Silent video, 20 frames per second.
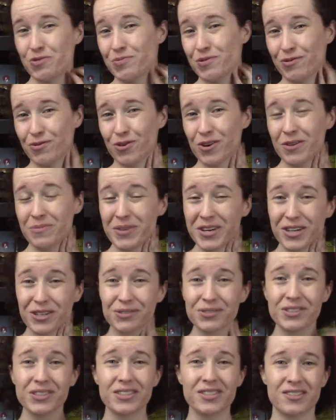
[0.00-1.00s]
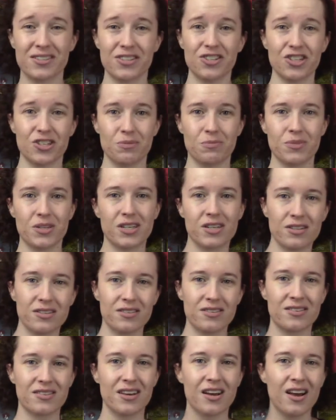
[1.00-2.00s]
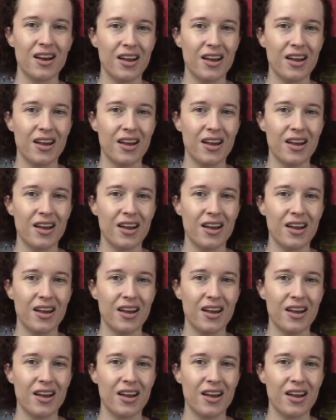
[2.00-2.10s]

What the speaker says: before I make a real decision, because